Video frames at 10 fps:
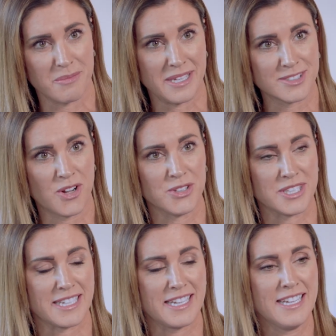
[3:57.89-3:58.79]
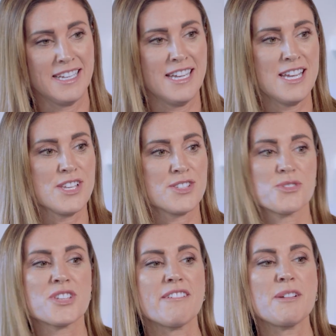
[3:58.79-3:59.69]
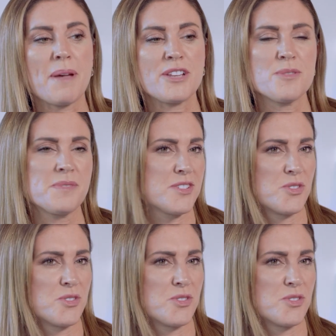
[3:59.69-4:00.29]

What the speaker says: male colleague? So sharing bedrooms is